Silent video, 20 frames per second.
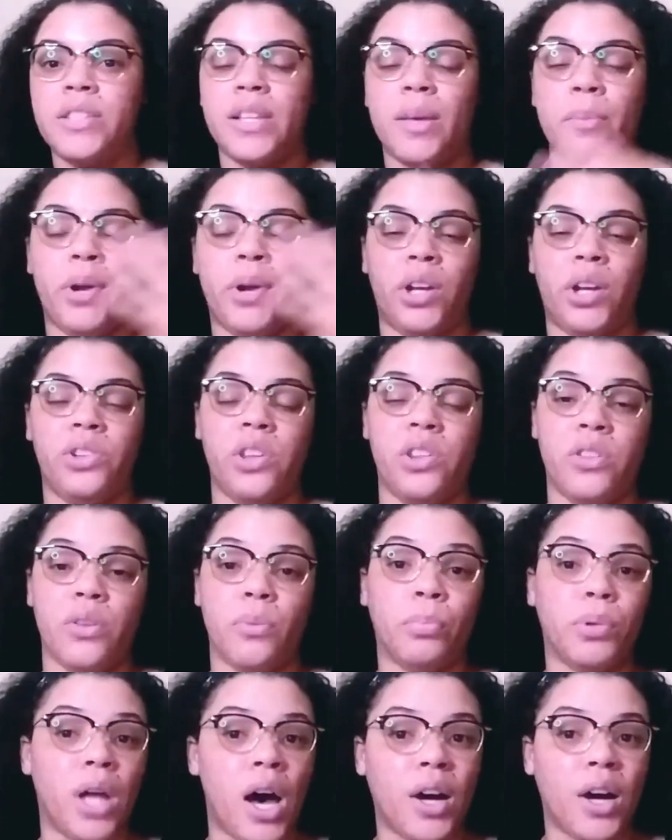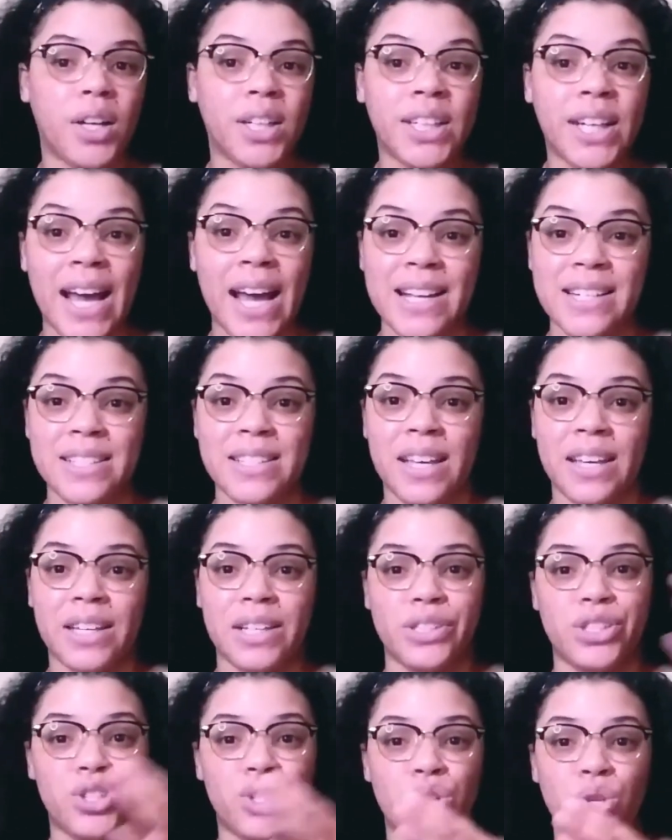Apparently, the blogger has like a
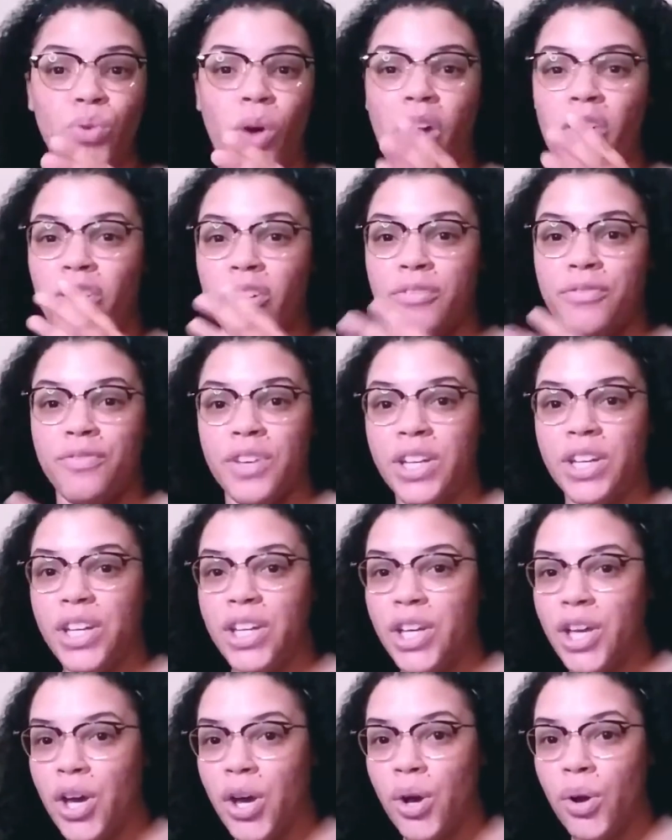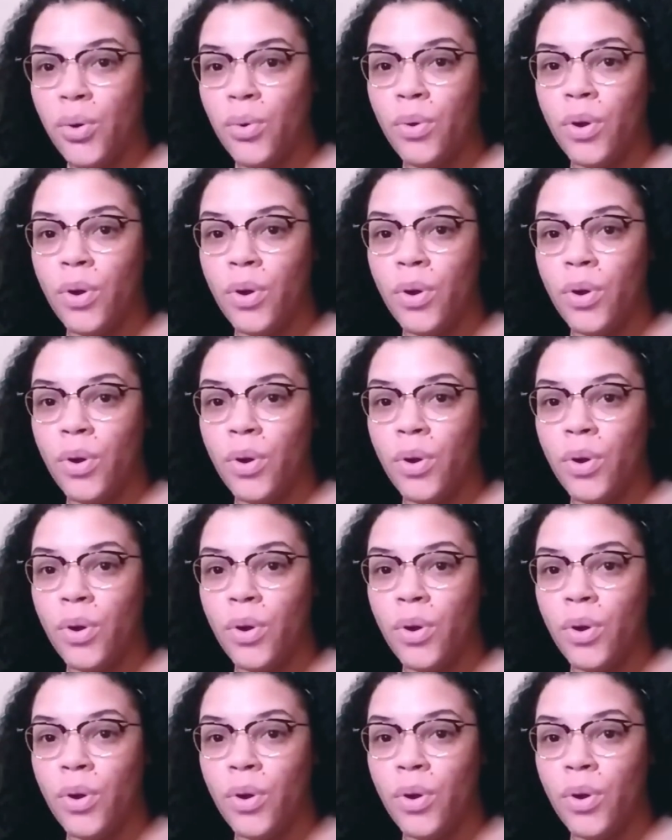two hour video